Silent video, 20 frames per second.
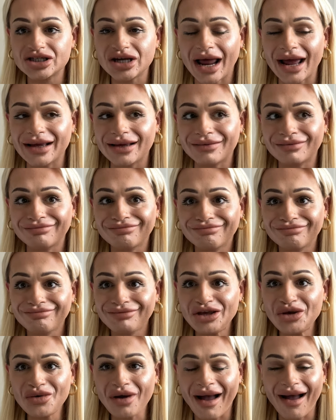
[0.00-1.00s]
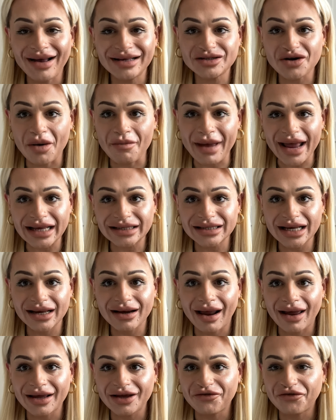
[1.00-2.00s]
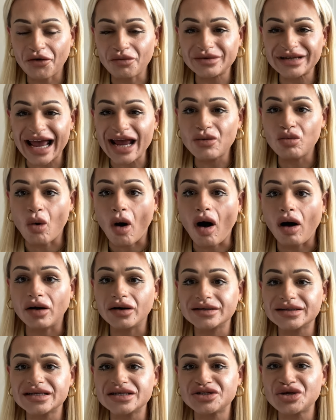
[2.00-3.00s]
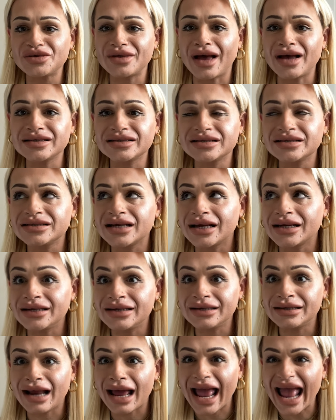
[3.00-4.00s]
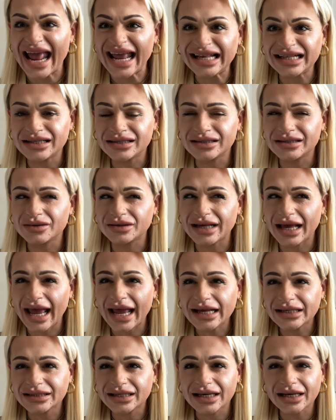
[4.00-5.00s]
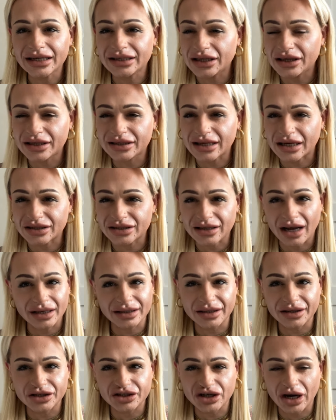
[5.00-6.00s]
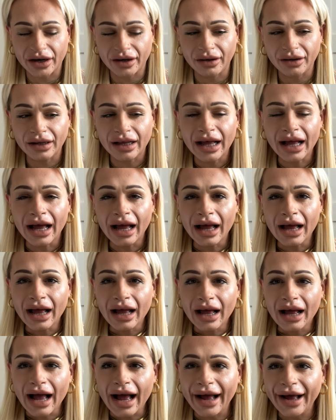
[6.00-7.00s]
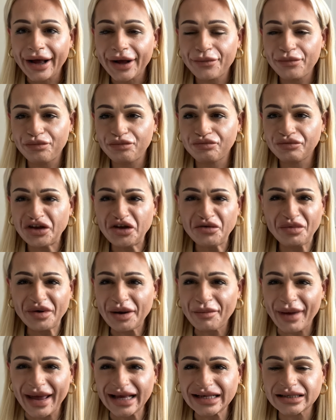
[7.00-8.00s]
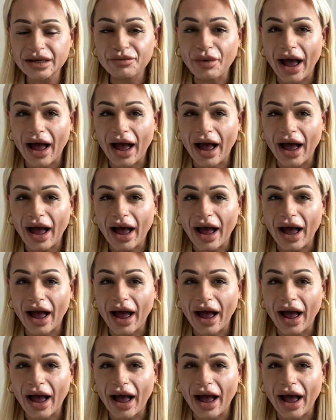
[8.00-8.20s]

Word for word: Like, you guys are amazing. Like from day one, since 2008, was it 18? I did this, I started this channel. Um, you've been amazing.